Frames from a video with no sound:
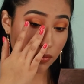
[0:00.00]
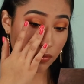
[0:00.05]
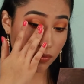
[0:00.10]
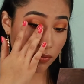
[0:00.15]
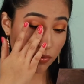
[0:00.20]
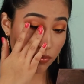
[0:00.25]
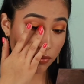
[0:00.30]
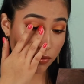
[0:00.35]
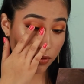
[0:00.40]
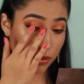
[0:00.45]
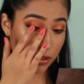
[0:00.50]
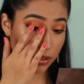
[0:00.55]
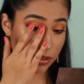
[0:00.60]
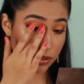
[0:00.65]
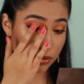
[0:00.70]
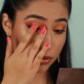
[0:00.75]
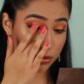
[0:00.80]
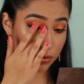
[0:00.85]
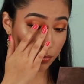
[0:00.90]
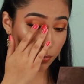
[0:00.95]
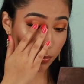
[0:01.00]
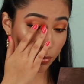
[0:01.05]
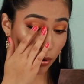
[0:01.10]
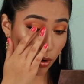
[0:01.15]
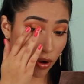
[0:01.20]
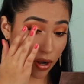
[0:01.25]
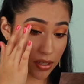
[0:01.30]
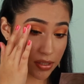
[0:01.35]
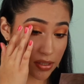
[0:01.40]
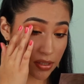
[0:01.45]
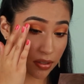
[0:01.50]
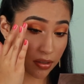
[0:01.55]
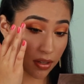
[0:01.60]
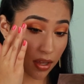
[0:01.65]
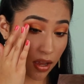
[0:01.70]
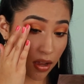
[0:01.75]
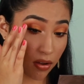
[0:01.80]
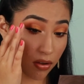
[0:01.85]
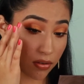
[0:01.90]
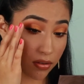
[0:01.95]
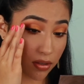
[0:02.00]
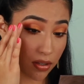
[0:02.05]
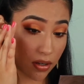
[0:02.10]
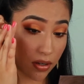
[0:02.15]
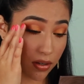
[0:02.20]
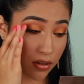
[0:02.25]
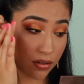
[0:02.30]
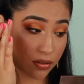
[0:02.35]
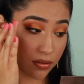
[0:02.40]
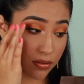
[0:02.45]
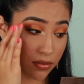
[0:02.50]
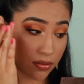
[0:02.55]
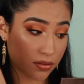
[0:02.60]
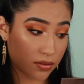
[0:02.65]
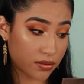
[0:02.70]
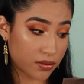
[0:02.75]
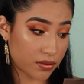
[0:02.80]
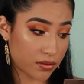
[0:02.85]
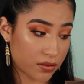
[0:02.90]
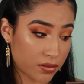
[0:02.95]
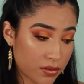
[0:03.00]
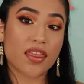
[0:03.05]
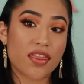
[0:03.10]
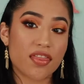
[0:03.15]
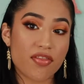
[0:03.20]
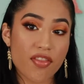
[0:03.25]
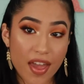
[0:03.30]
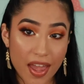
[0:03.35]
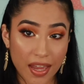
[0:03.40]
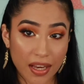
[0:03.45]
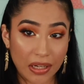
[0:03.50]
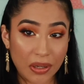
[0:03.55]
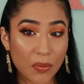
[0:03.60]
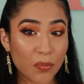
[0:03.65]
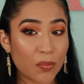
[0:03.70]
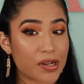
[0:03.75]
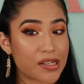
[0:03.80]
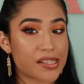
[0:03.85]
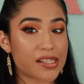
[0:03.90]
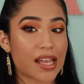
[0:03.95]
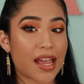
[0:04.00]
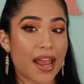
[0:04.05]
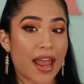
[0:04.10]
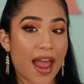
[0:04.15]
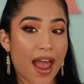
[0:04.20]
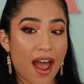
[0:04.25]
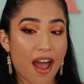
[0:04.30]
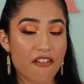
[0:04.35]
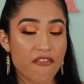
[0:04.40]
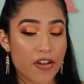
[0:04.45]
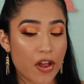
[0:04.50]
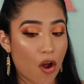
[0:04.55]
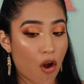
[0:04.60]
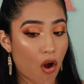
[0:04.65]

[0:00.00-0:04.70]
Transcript: really just pressing that on there. Then once I have it